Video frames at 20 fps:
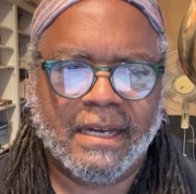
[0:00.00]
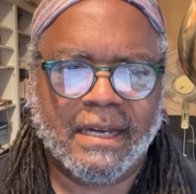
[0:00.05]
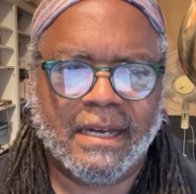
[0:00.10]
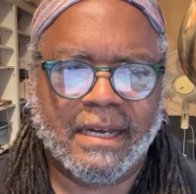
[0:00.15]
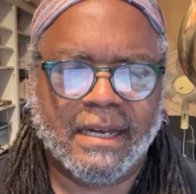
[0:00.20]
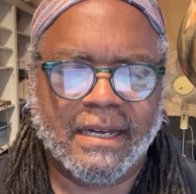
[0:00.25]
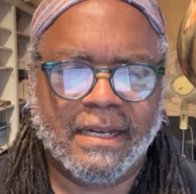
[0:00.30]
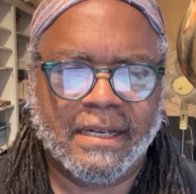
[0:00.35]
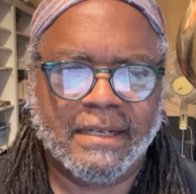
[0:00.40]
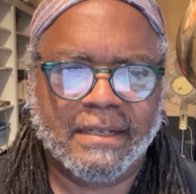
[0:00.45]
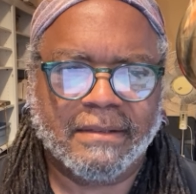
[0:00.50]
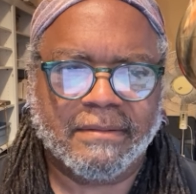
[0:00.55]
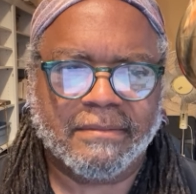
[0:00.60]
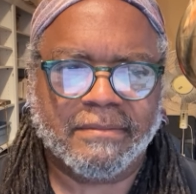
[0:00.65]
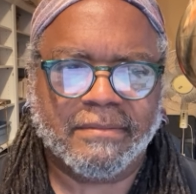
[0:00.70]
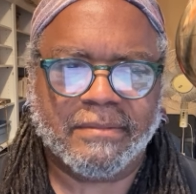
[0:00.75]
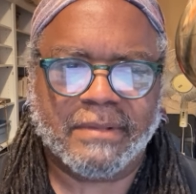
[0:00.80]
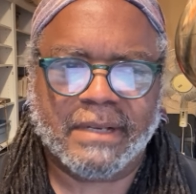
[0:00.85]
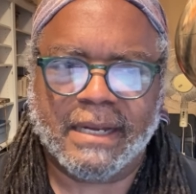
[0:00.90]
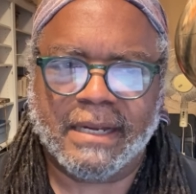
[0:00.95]
uh,
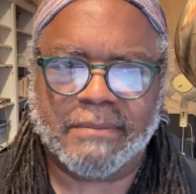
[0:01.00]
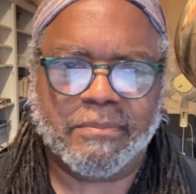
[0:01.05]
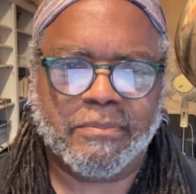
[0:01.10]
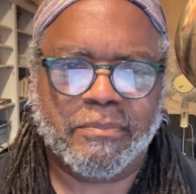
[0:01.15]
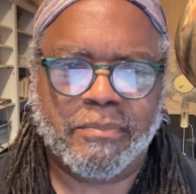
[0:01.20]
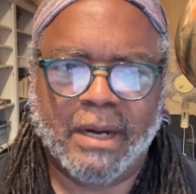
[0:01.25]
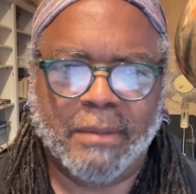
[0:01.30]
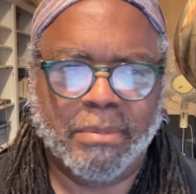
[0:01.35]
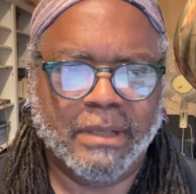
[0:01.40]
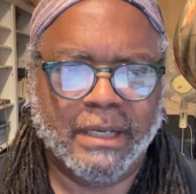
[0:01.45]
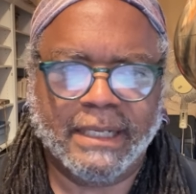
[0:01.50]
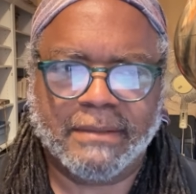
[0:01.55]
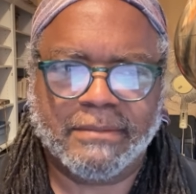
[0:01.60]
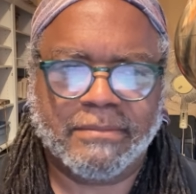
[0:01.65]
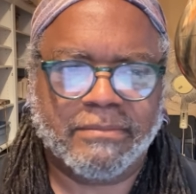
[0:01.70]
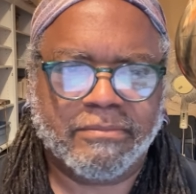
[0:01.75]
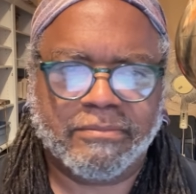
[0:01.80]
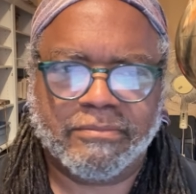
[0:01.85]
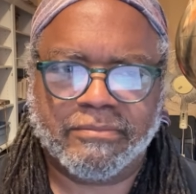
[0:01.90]
like public